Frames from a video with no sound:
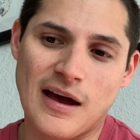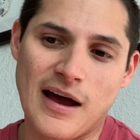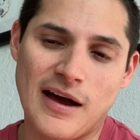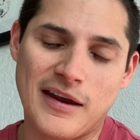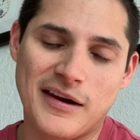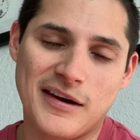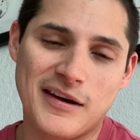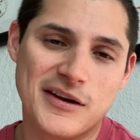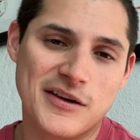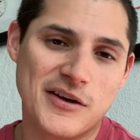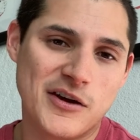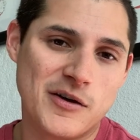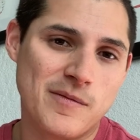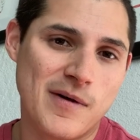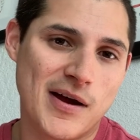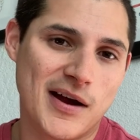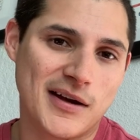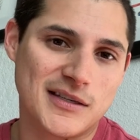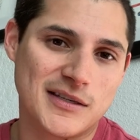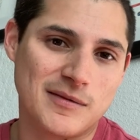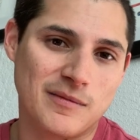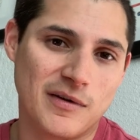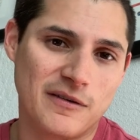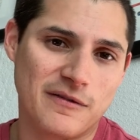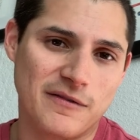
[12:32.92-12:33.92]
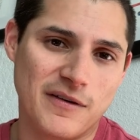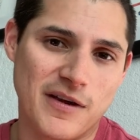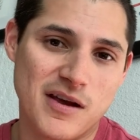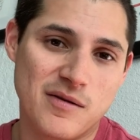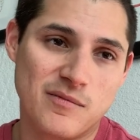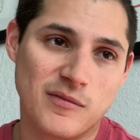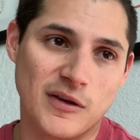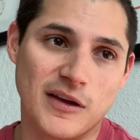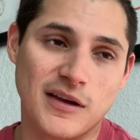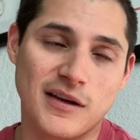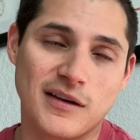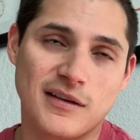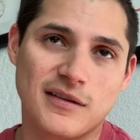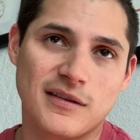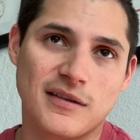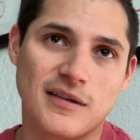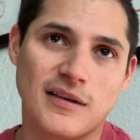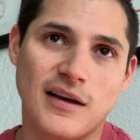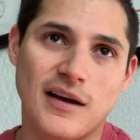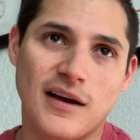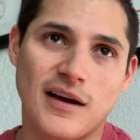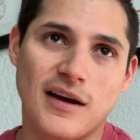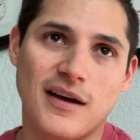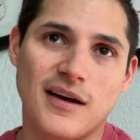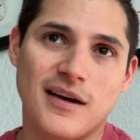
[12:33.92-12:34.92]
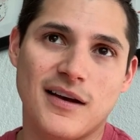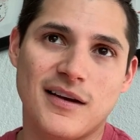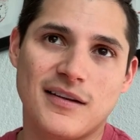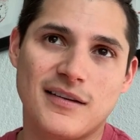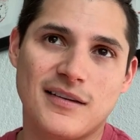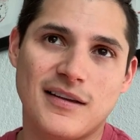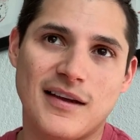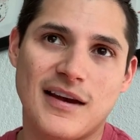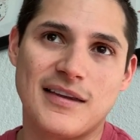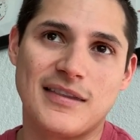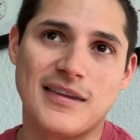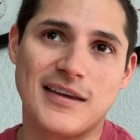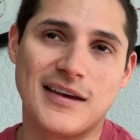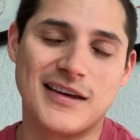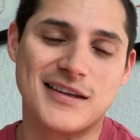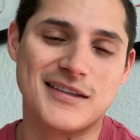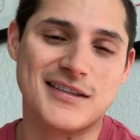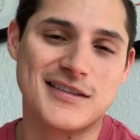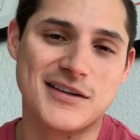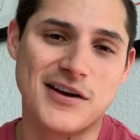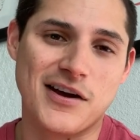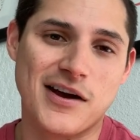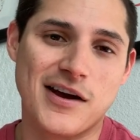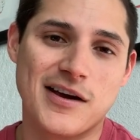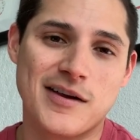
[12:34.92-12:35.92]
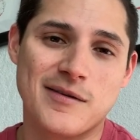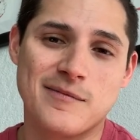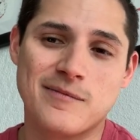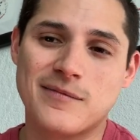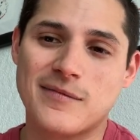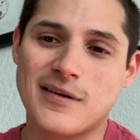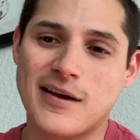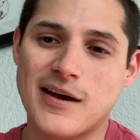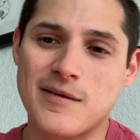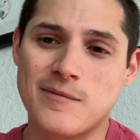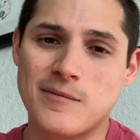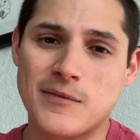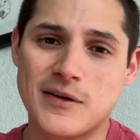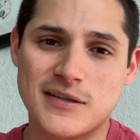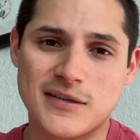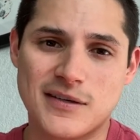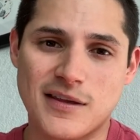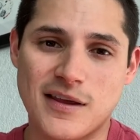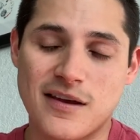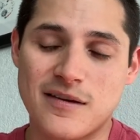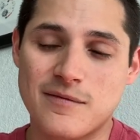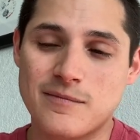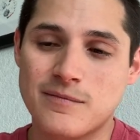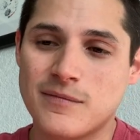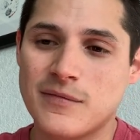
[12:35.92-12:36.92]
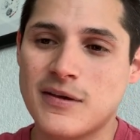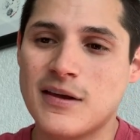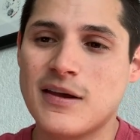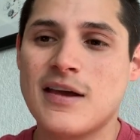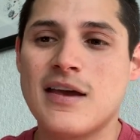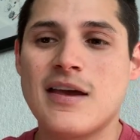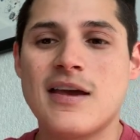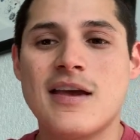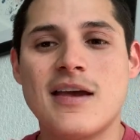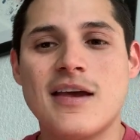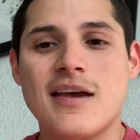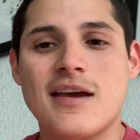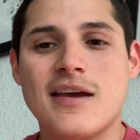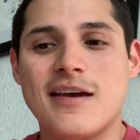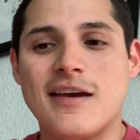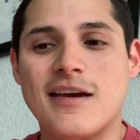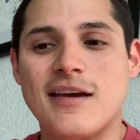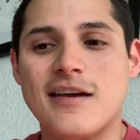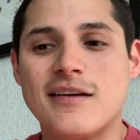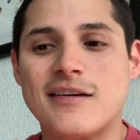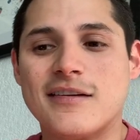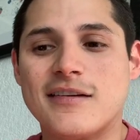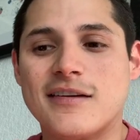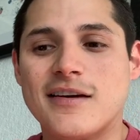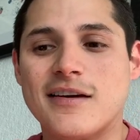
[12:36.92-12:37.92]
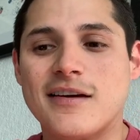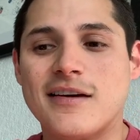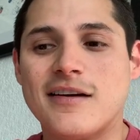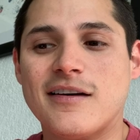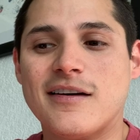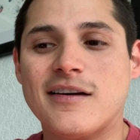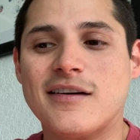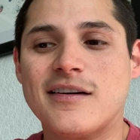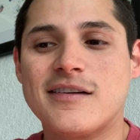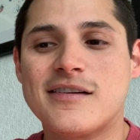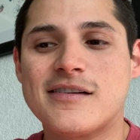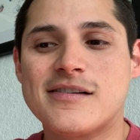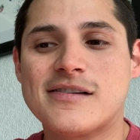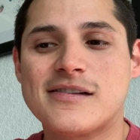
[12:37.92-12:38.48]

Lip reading: I need to go back to my family. I think it's time. I miss them, and I'm